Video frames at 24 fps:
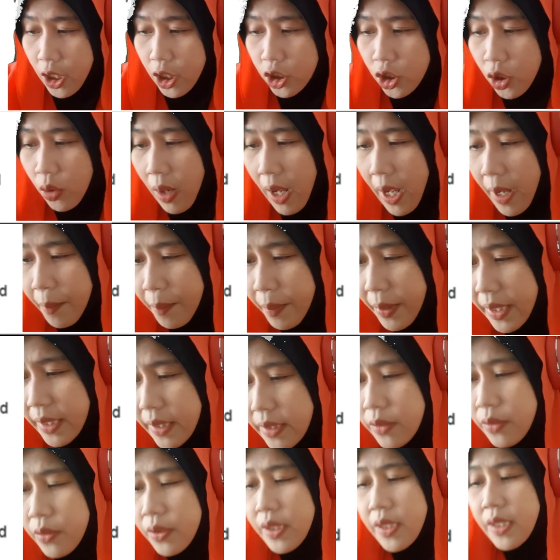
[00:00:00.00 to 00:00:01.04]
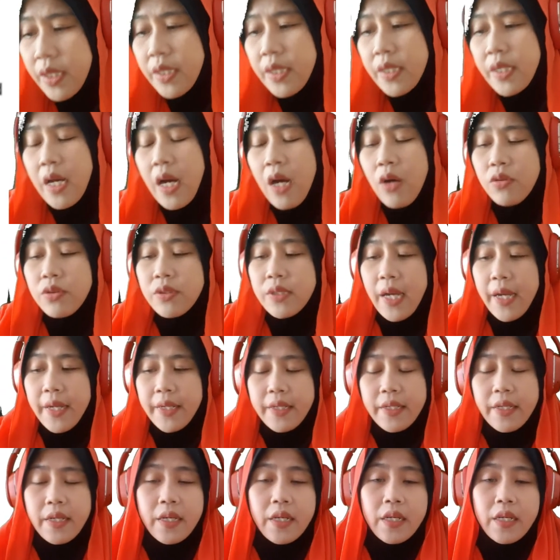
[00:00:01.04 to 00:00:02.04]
So what happened to the outside?